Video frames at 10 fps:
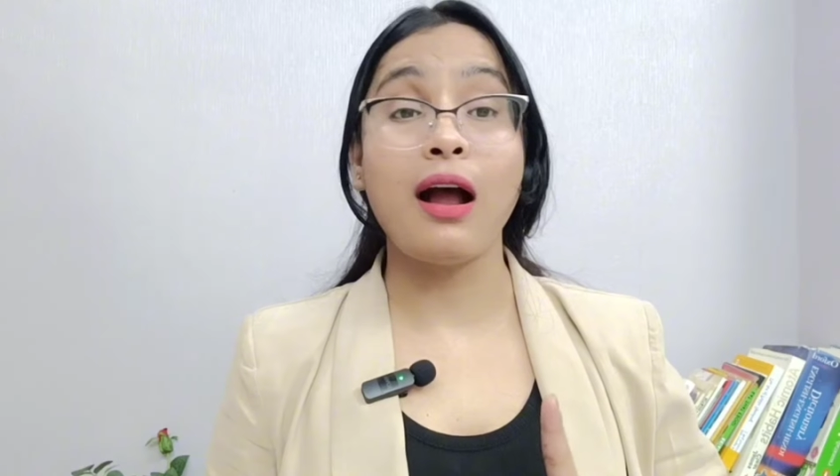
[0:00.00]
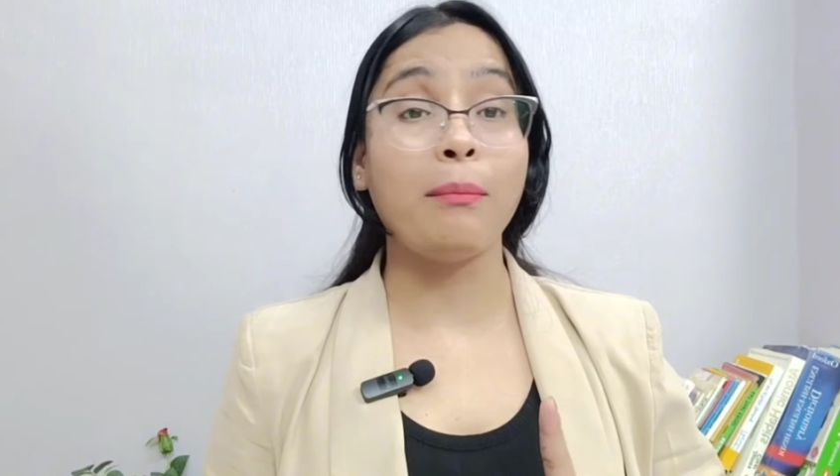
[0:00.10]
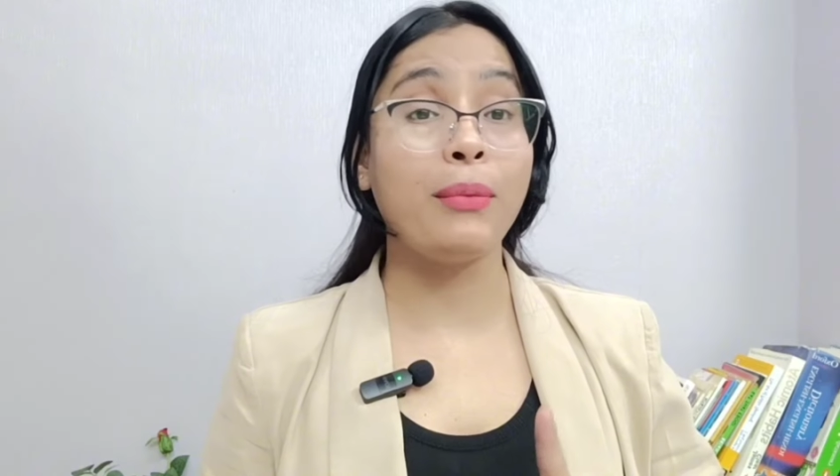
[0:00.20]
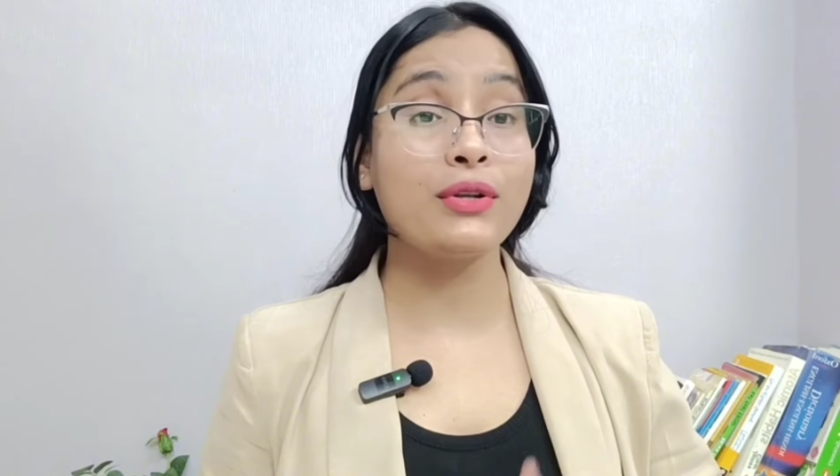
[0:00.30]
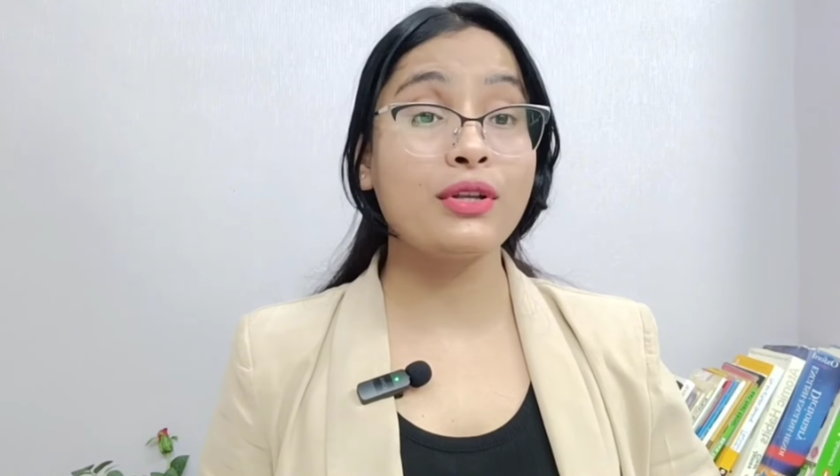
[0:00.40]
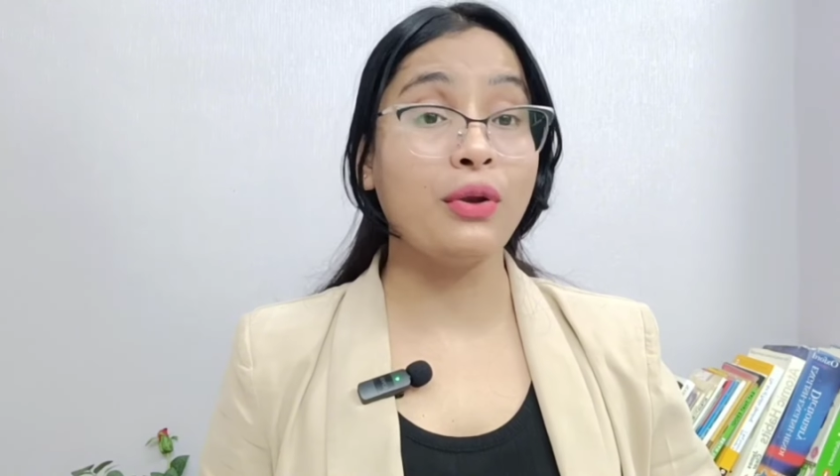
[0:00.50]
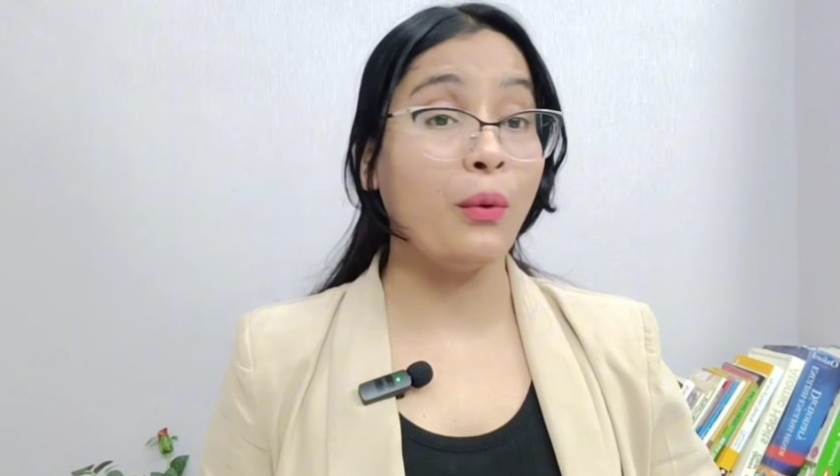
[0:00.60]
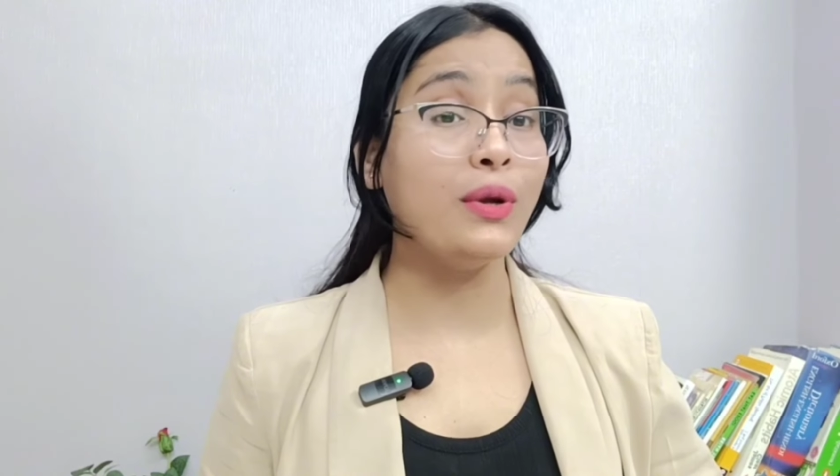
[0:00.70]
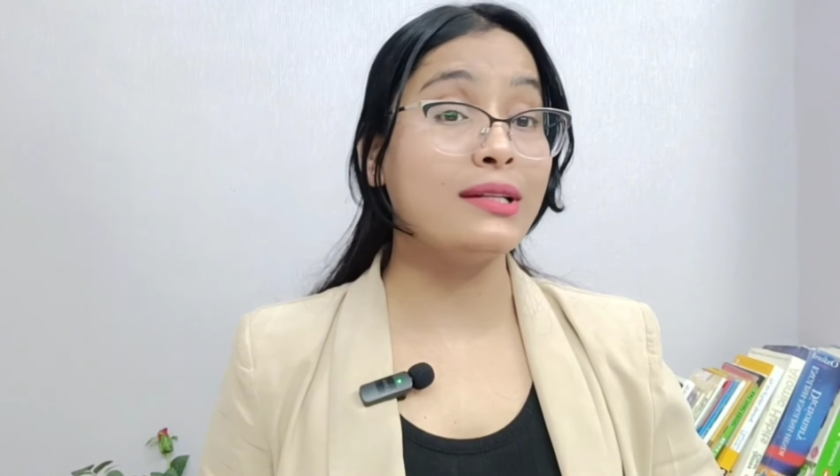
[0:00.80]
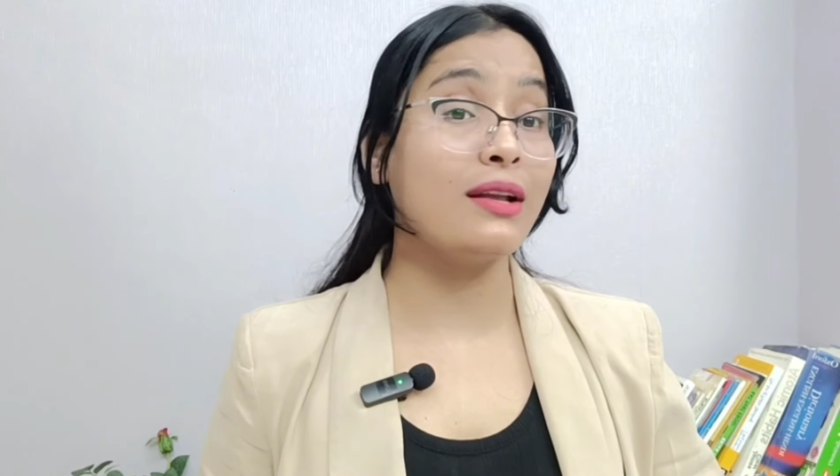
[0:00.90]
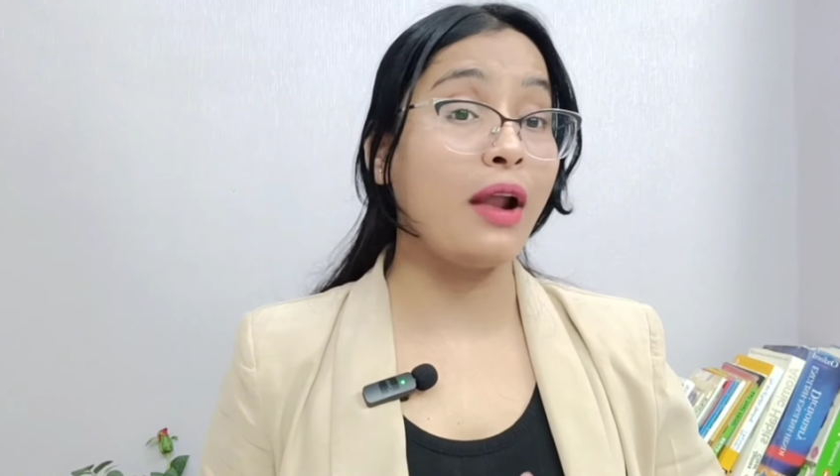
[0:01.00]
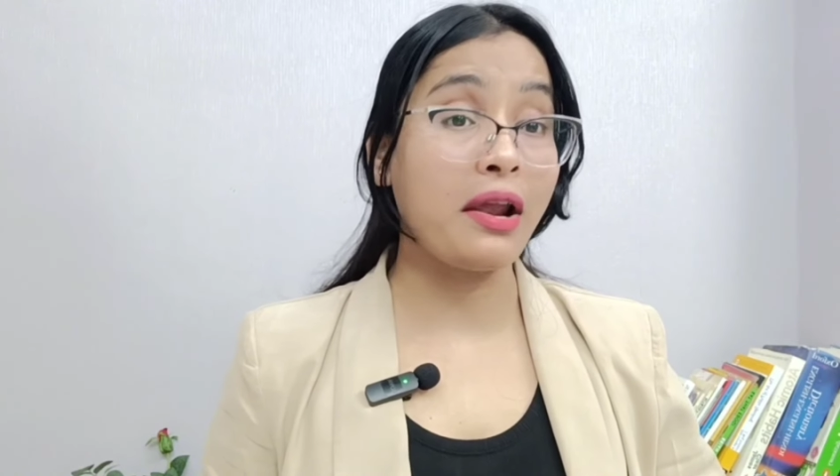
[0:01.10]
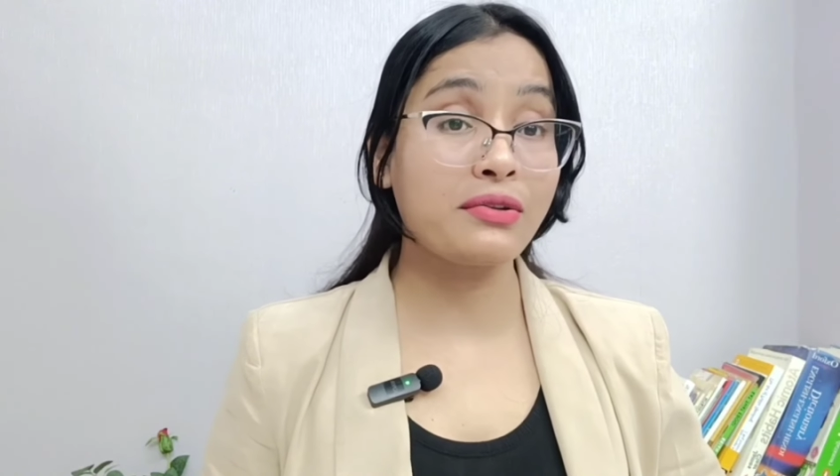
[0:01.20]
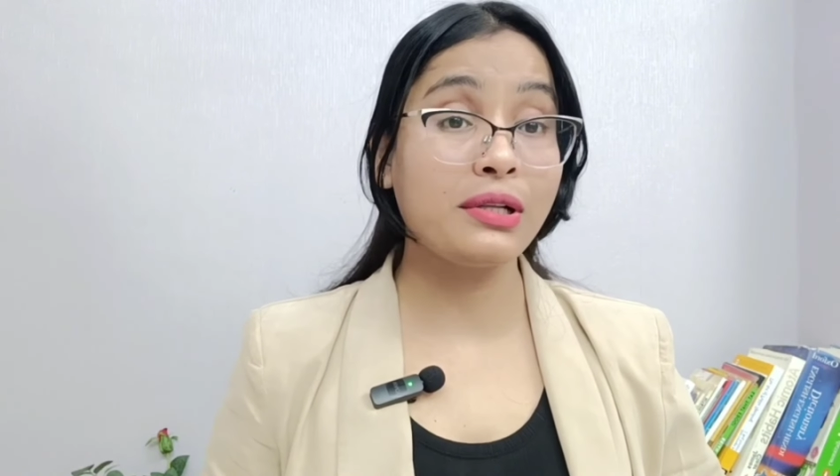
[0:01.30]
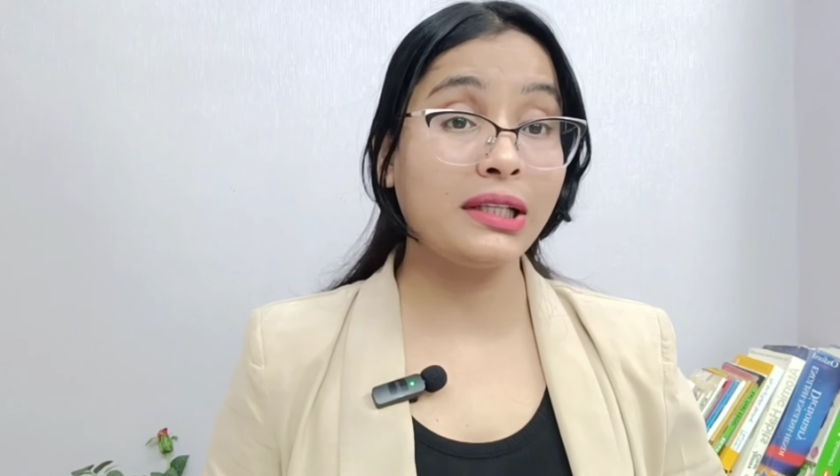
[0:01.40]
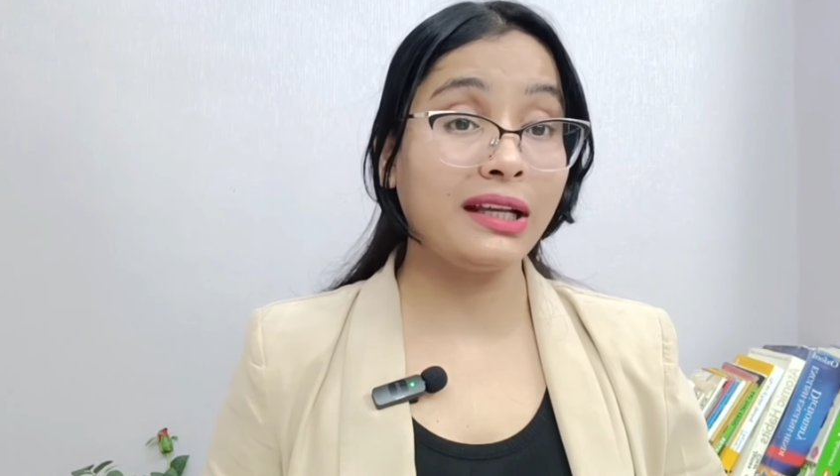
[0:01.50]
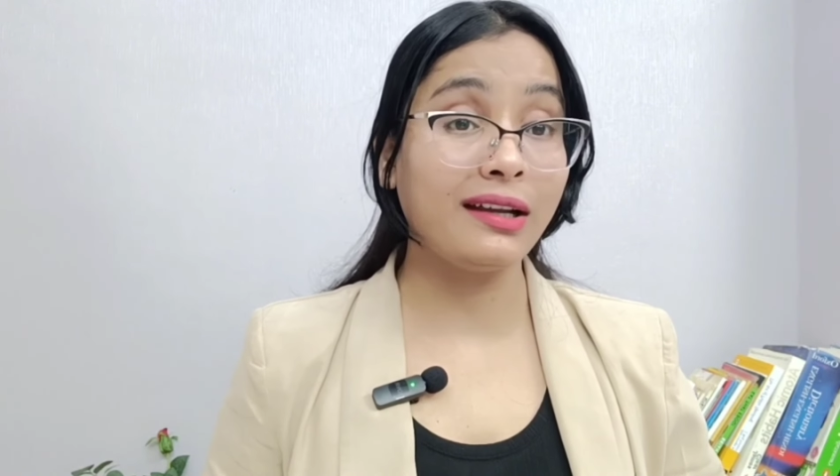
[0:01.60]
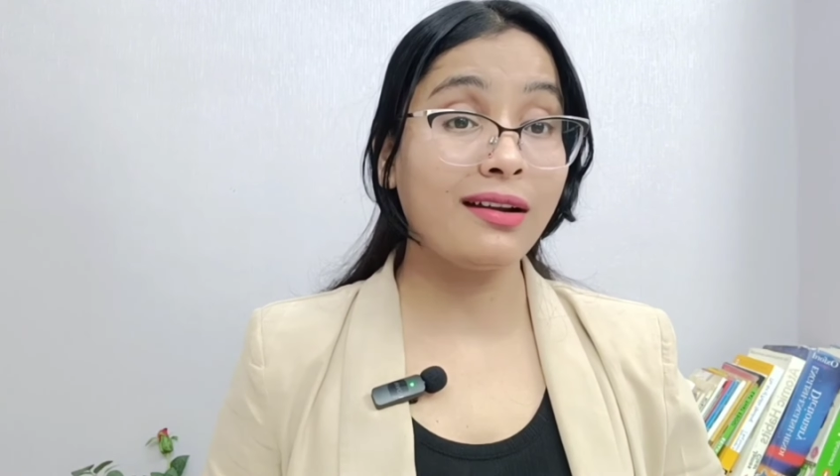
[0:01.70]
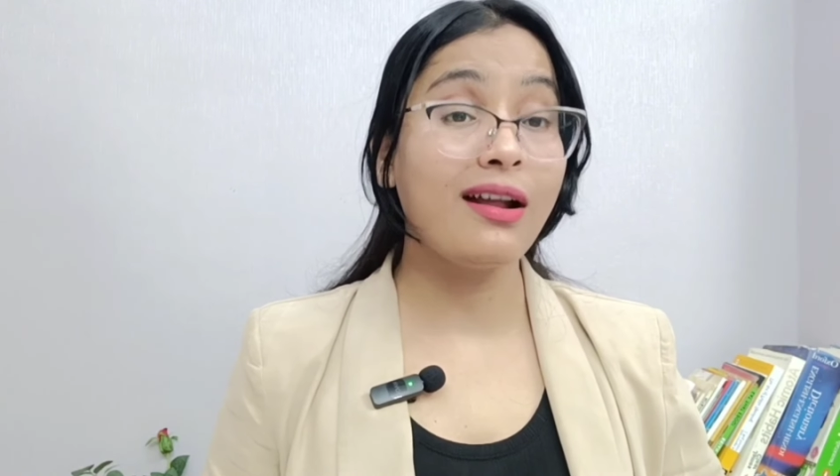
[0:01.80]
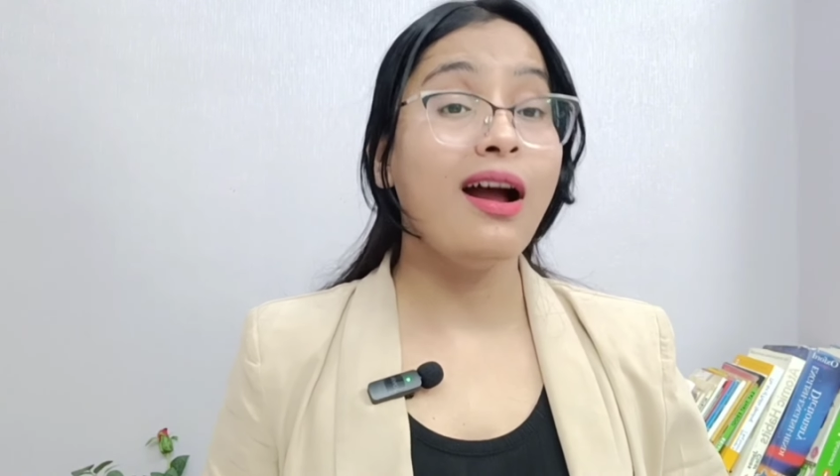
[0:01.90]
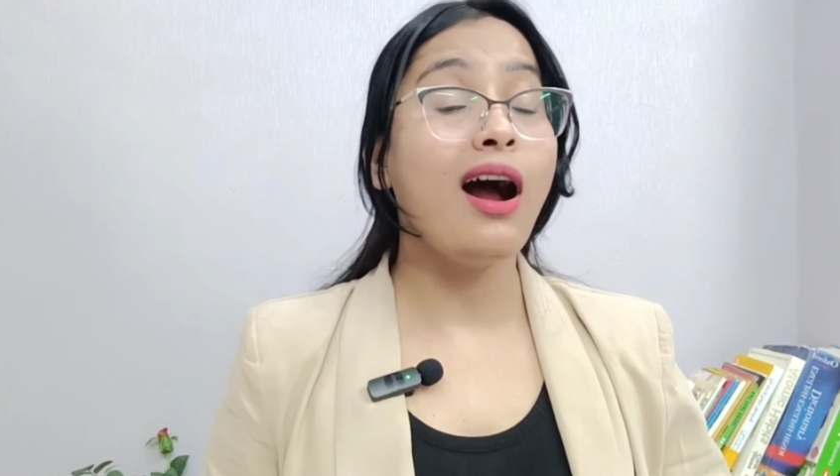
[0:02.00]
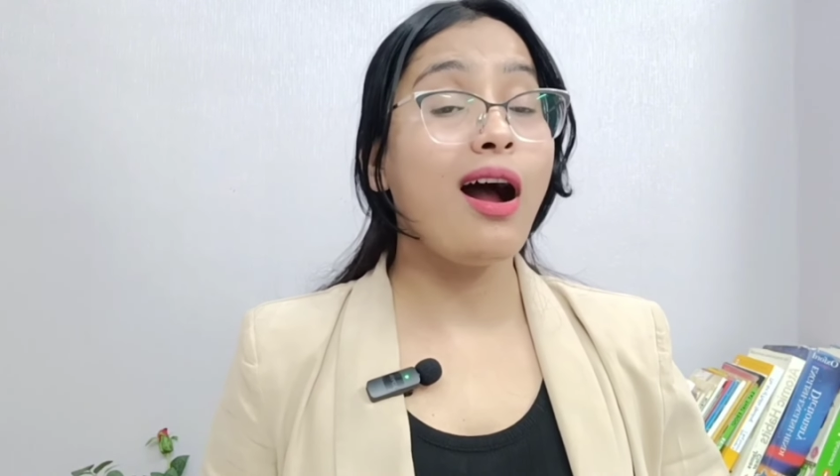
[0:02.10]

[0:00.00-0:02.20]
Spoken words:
a person who is a rational thinker,